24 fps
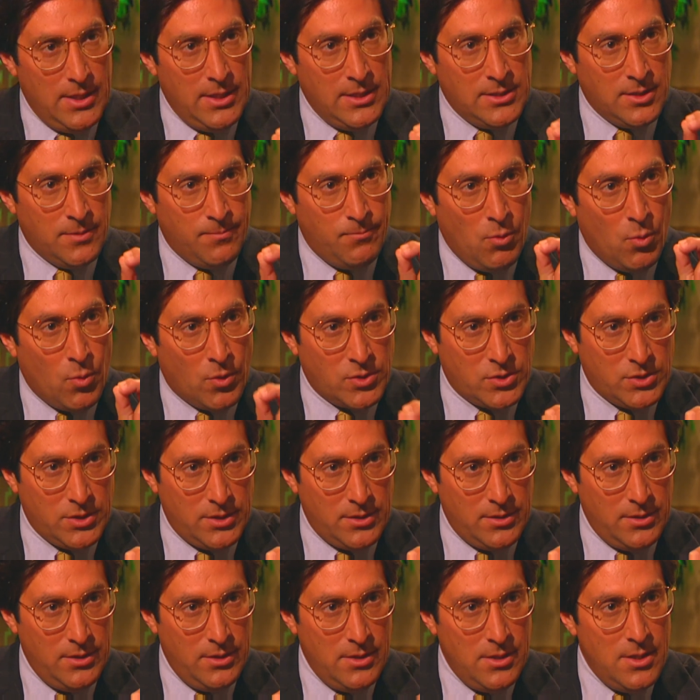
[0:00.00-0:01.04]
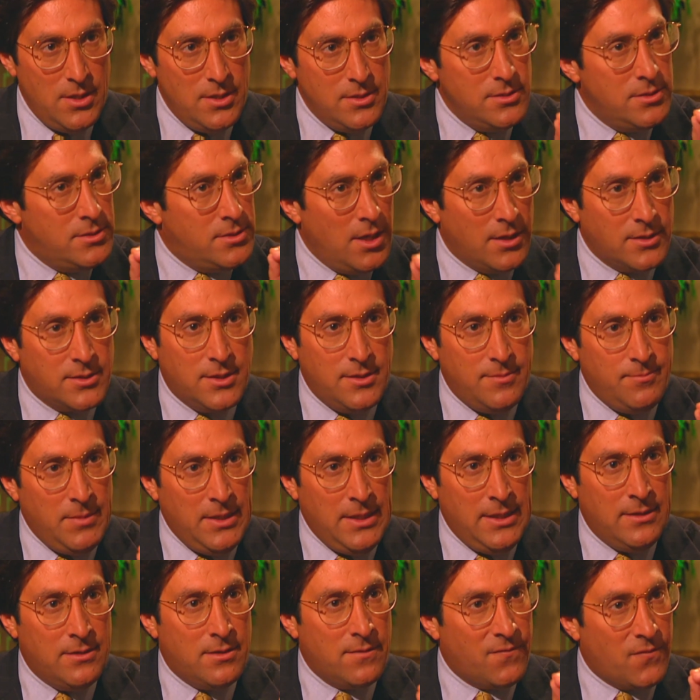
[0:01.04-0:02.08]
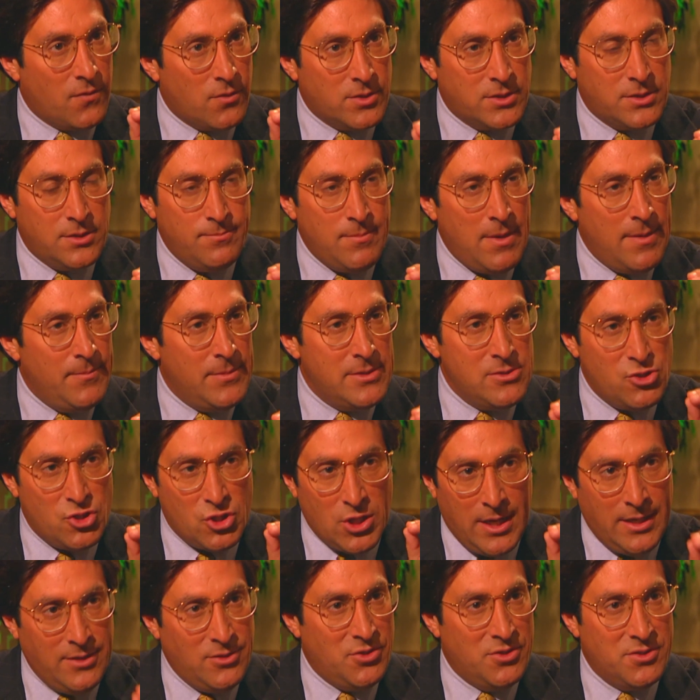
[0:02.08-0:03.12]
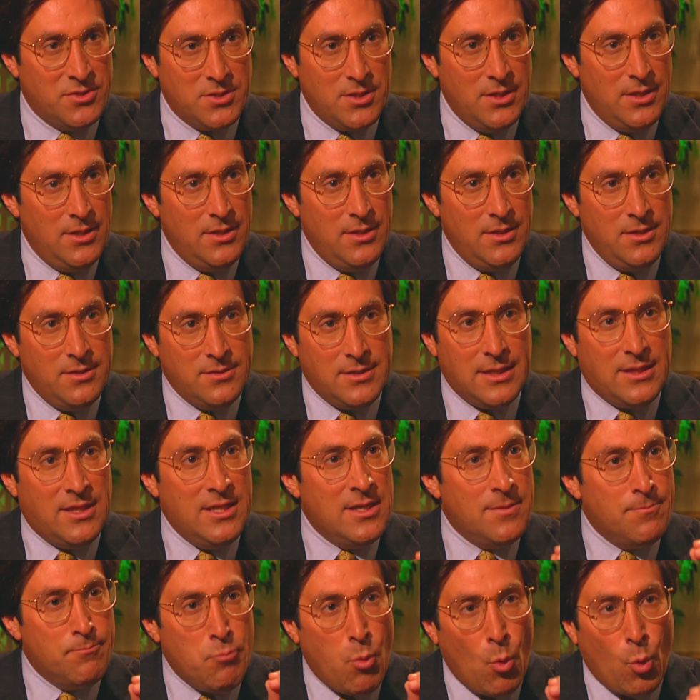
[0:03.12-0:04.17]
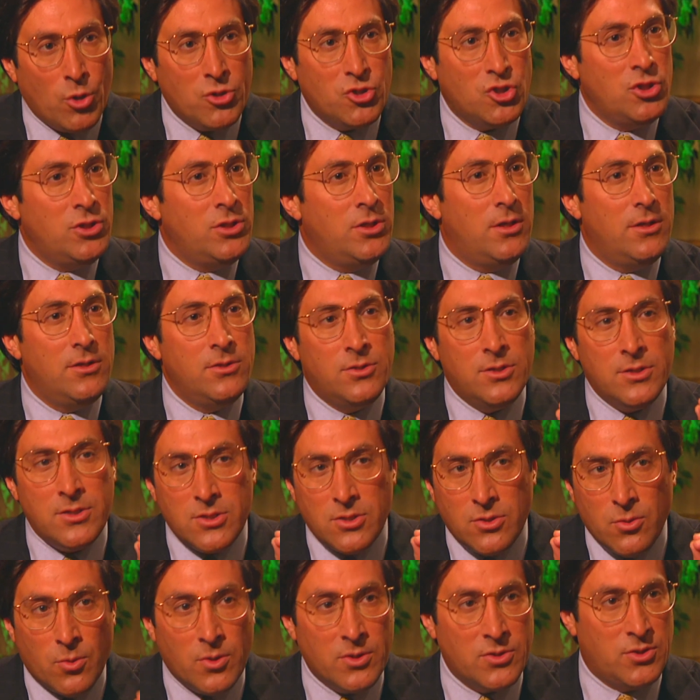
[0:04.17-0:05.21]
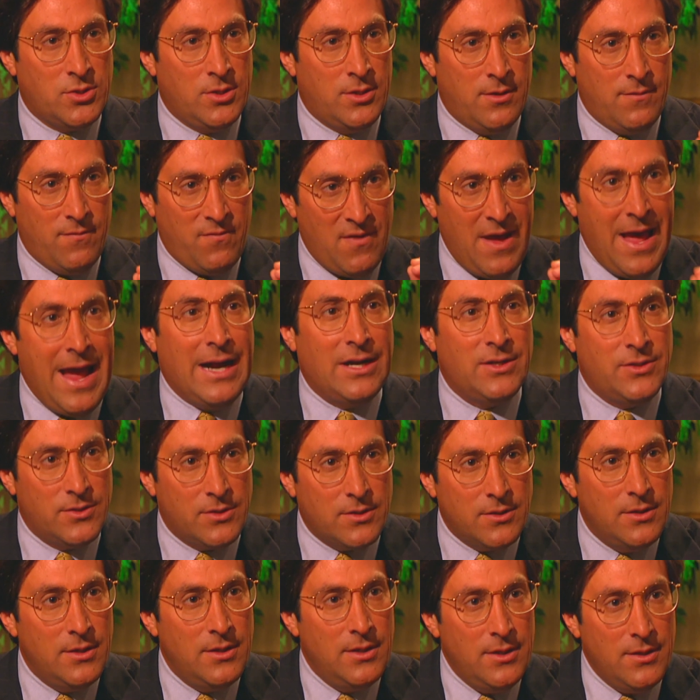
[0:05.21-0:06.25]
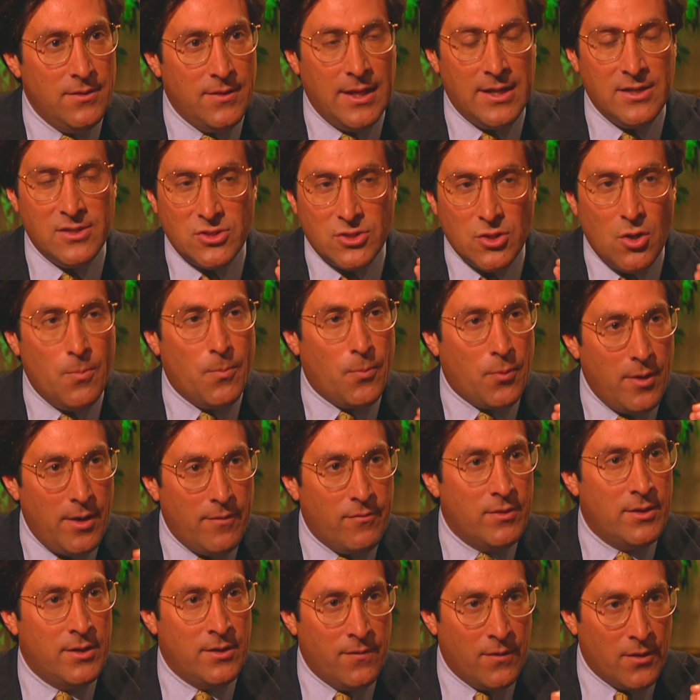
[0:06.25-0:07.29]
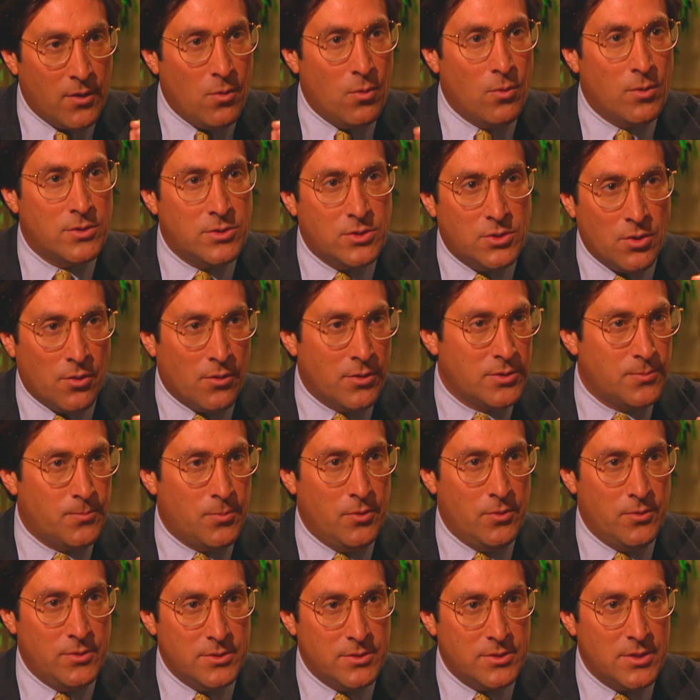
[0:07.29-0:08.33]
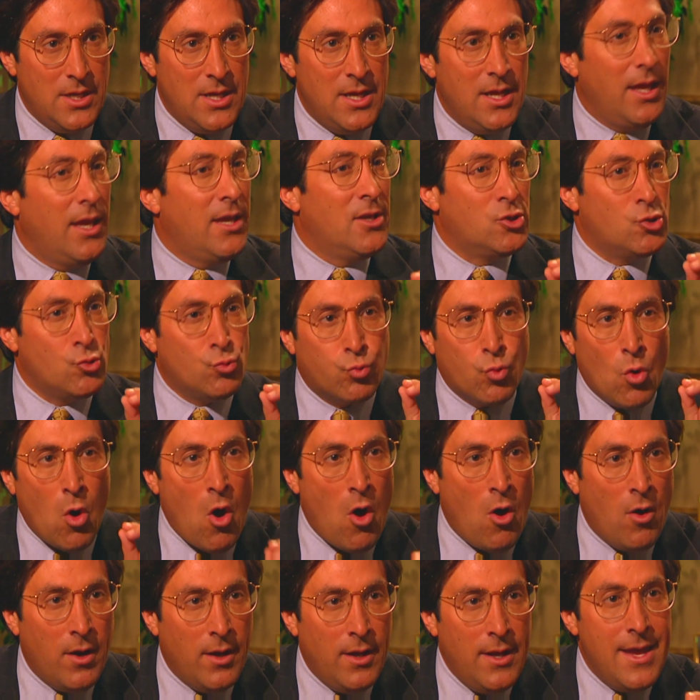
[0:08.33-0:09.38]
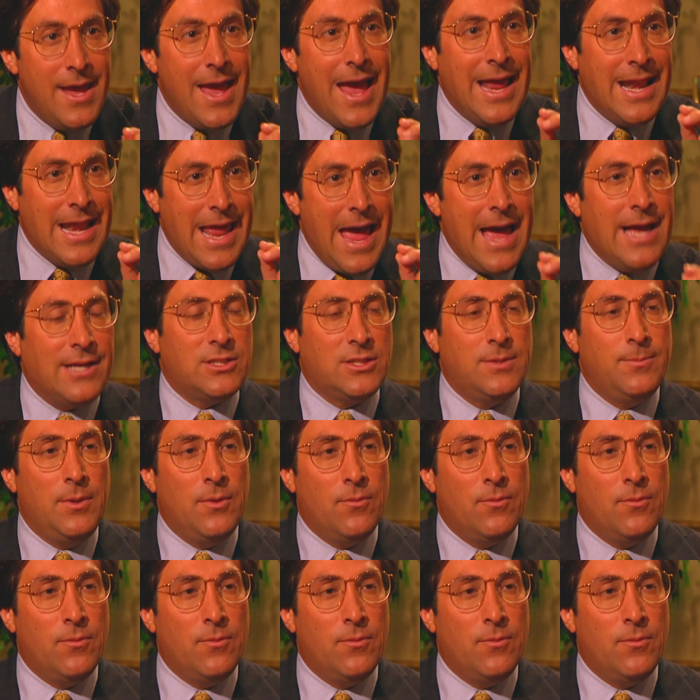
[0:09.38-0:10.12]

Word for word: is abortion doesn't mean the First Amendment changes, that the abortion distortion factor that is so prevalent in the court's jurisprudence is wrong and has to be